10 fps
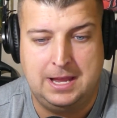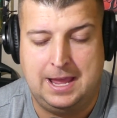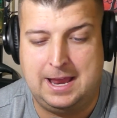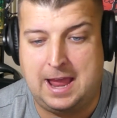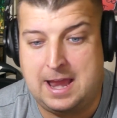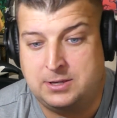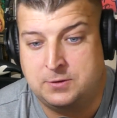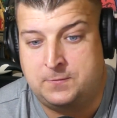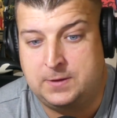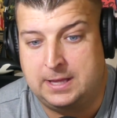and I, I
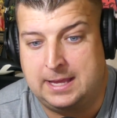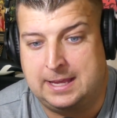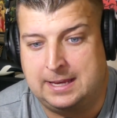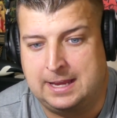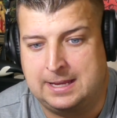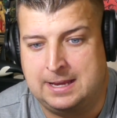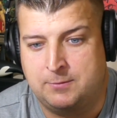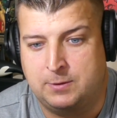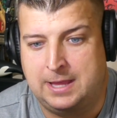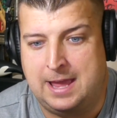do feel like it, it, it
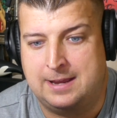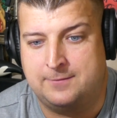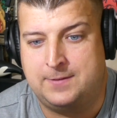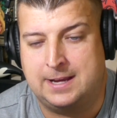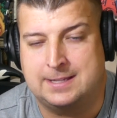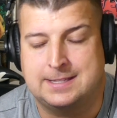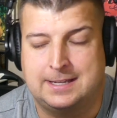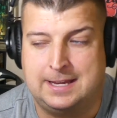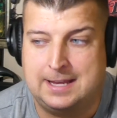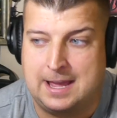really had an effect because
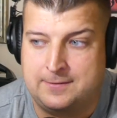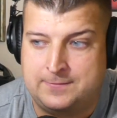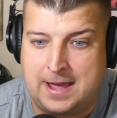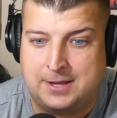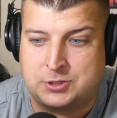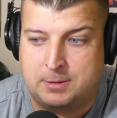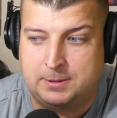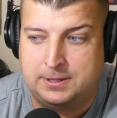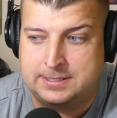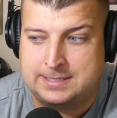then he got in foul
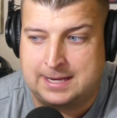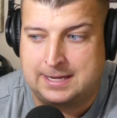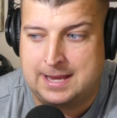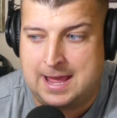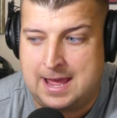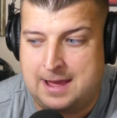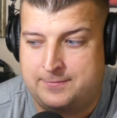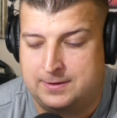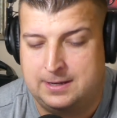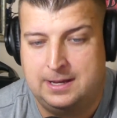trouble in the second
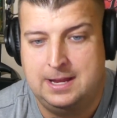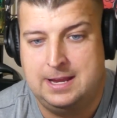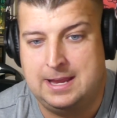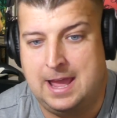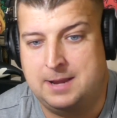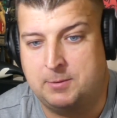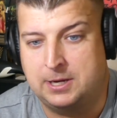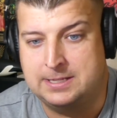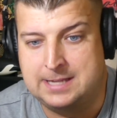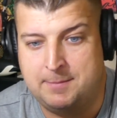half, and you had to bring
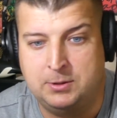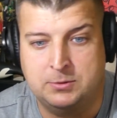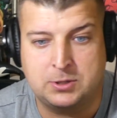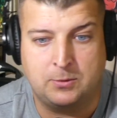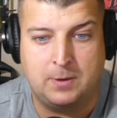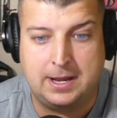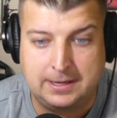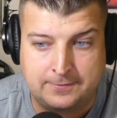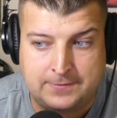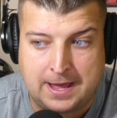in Dedmon, who was already
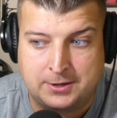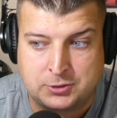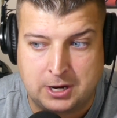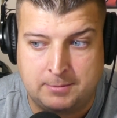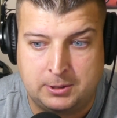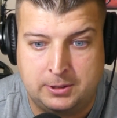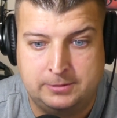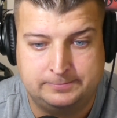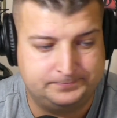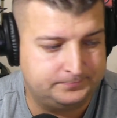in foul
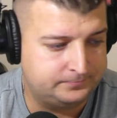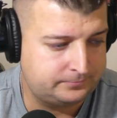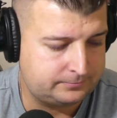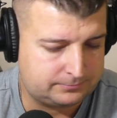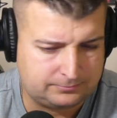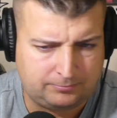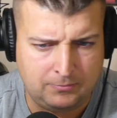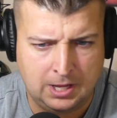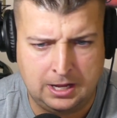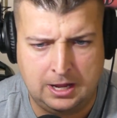trouble.
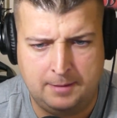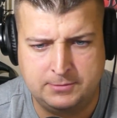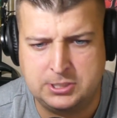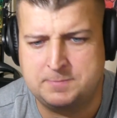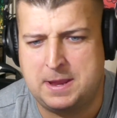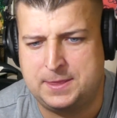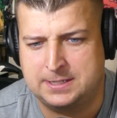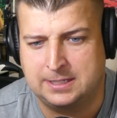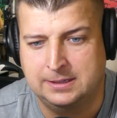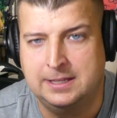Um, just made
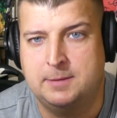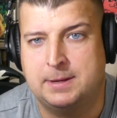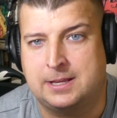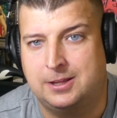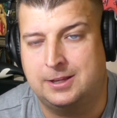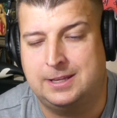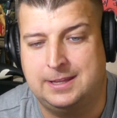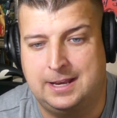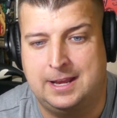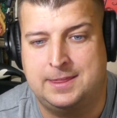things a little bit clunky.
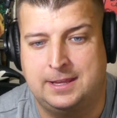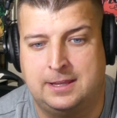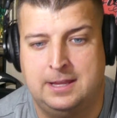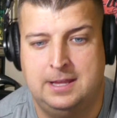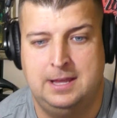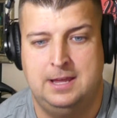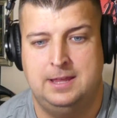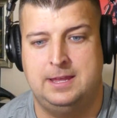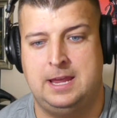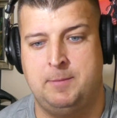Then I think
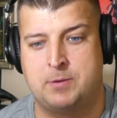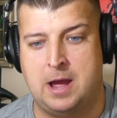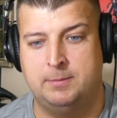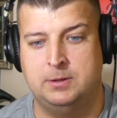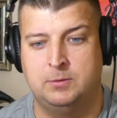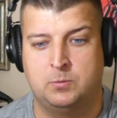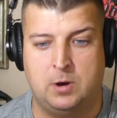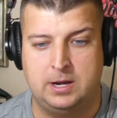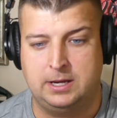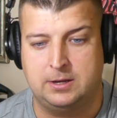the Heat probably would
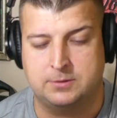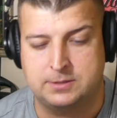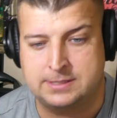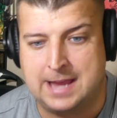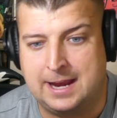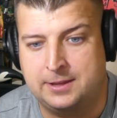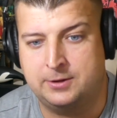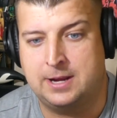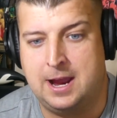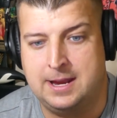want to you know stagger their
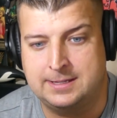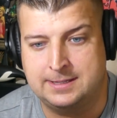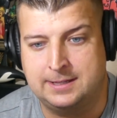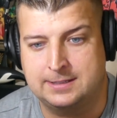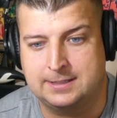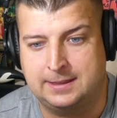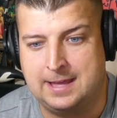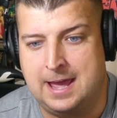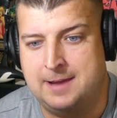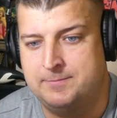guys and things like
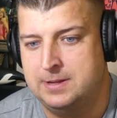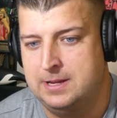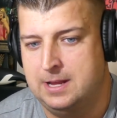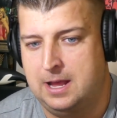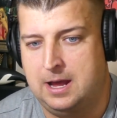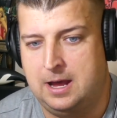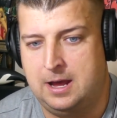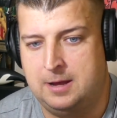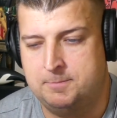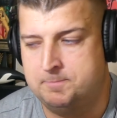that.
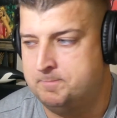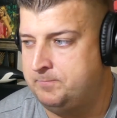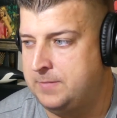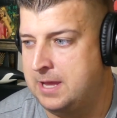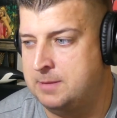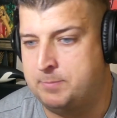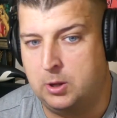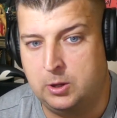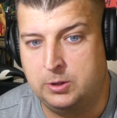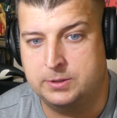Um, and the
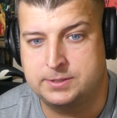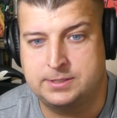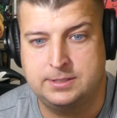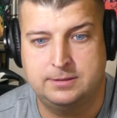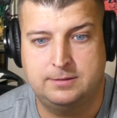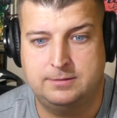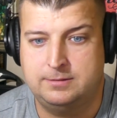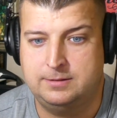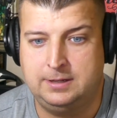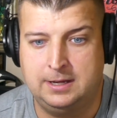Bulls,
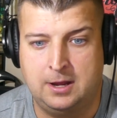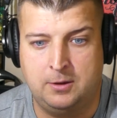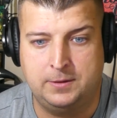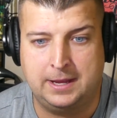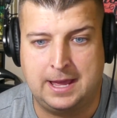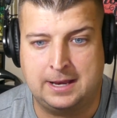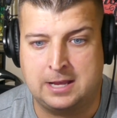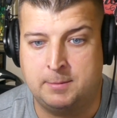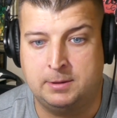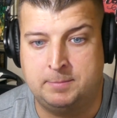you know, they got a
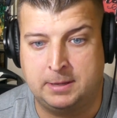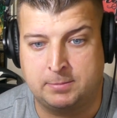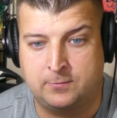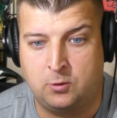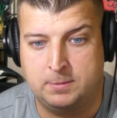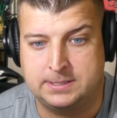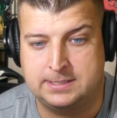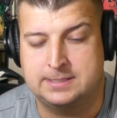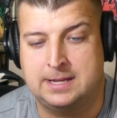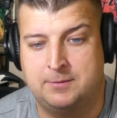couple of big
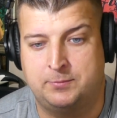performances that